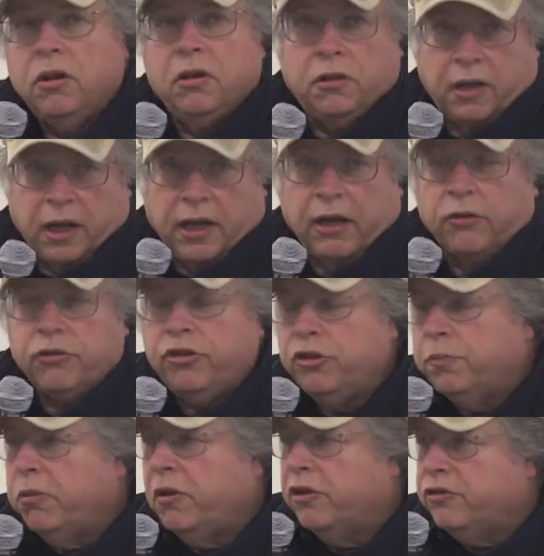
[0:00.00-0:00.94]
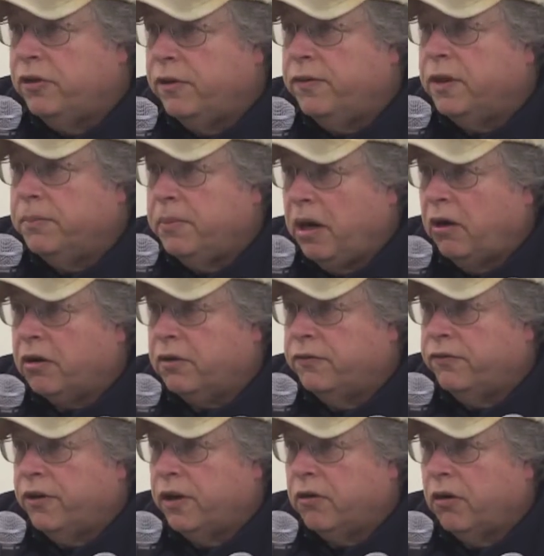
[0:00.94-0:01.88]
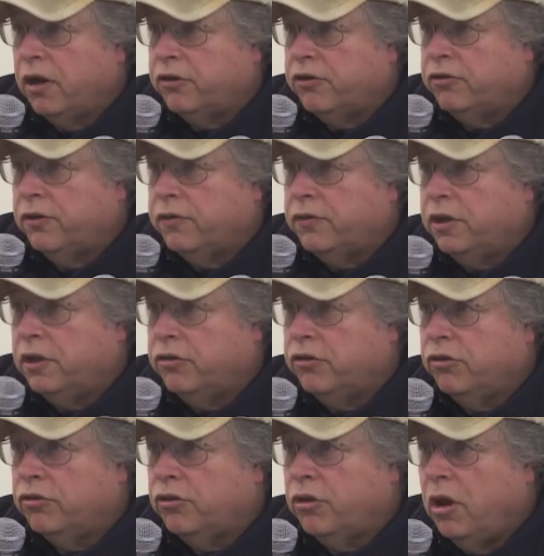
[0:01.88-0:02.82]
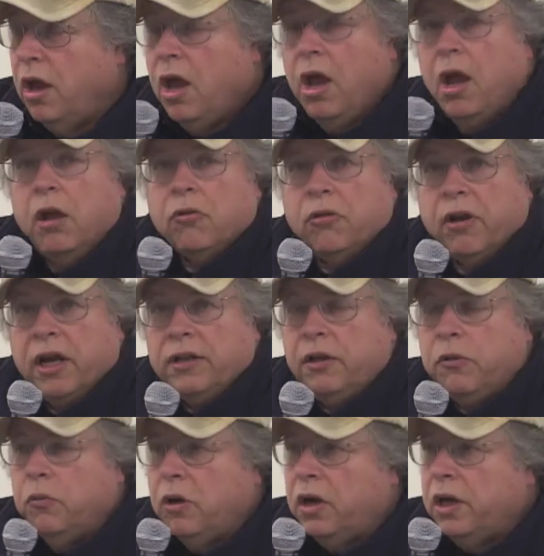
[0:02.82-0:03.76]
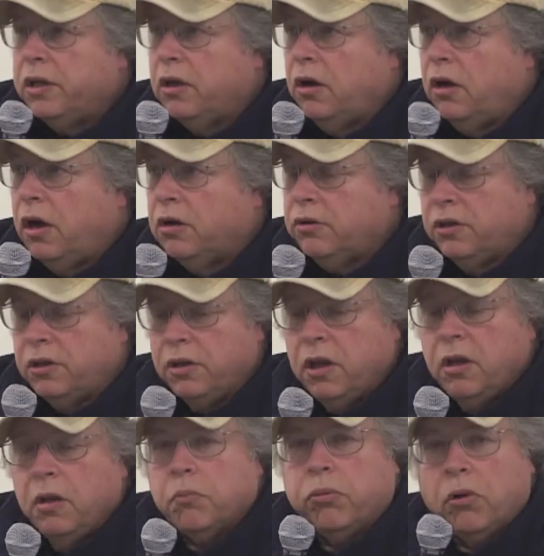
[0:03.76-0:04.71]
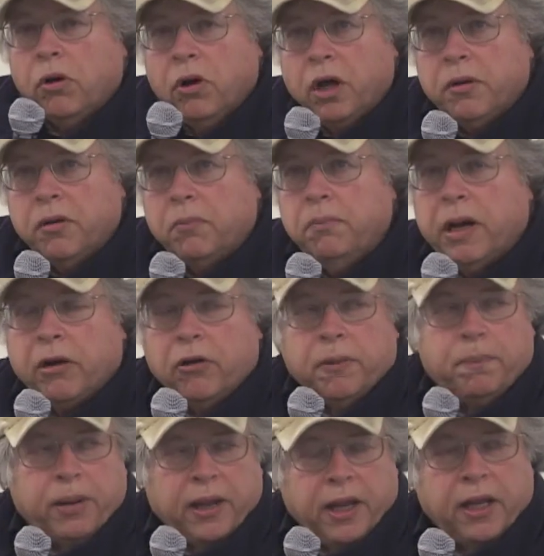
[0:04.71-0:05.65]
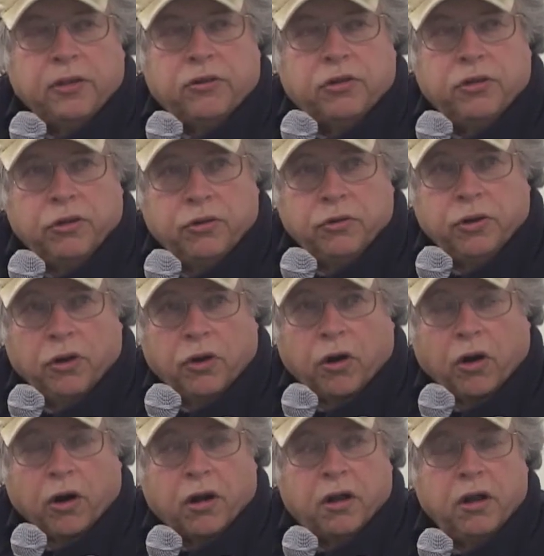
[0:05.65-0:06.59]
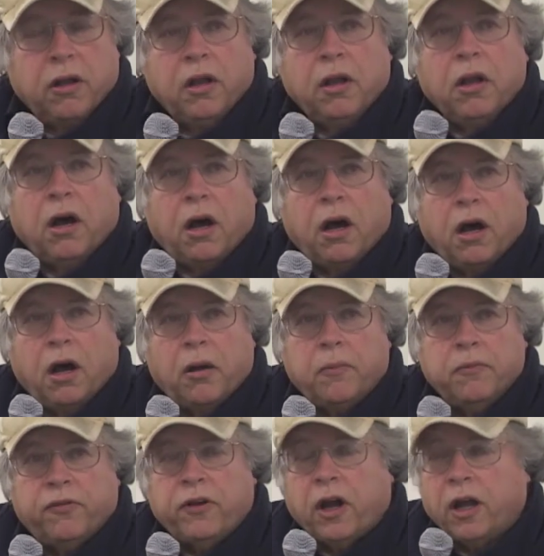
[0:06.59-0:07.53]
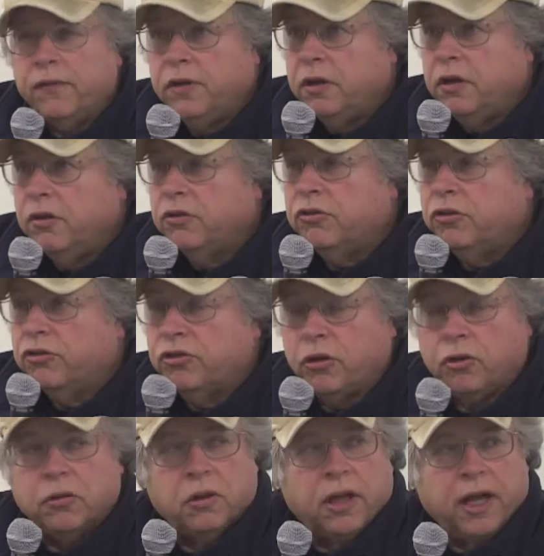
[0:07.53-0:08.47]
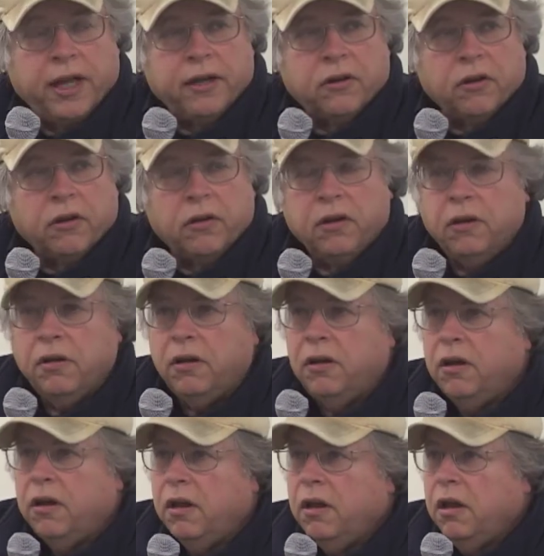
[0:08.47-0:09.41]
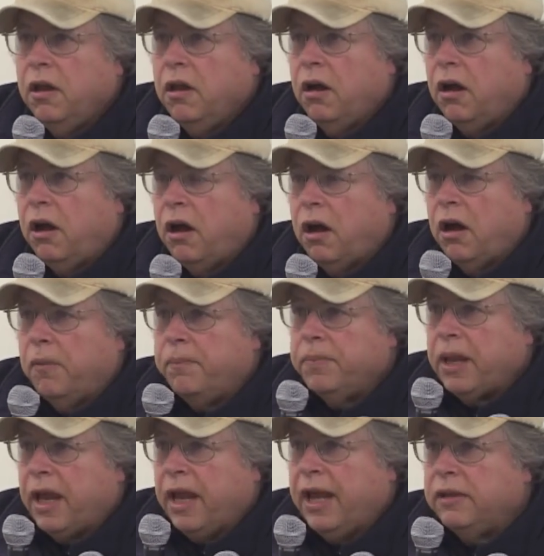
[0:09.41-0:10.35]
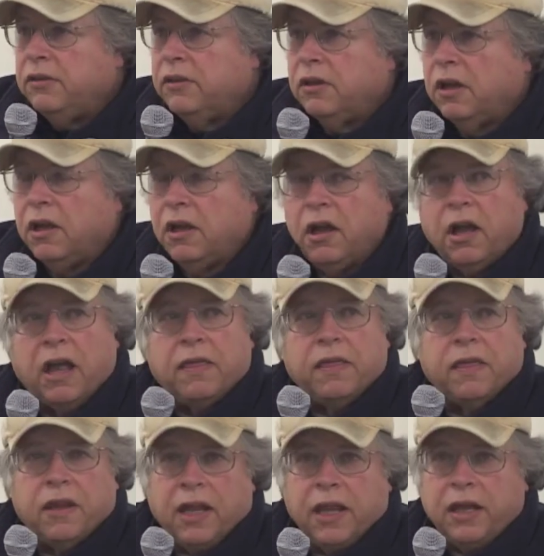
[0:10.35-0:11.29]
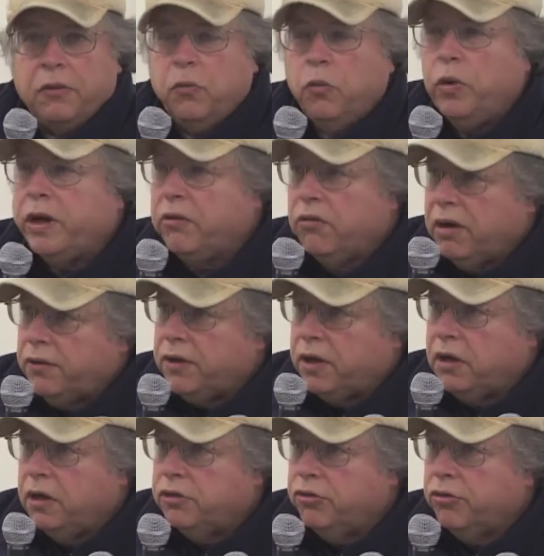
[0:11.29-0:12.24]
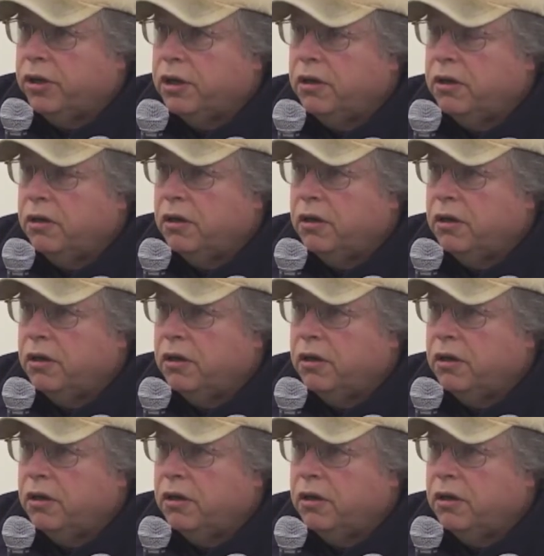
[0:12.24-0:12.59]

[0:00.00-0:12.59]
Now she's president of the American Federation of Teachers. Randi Weingarten brought merit pay to New York um, five years or so later, um, and, uh, and then went around the country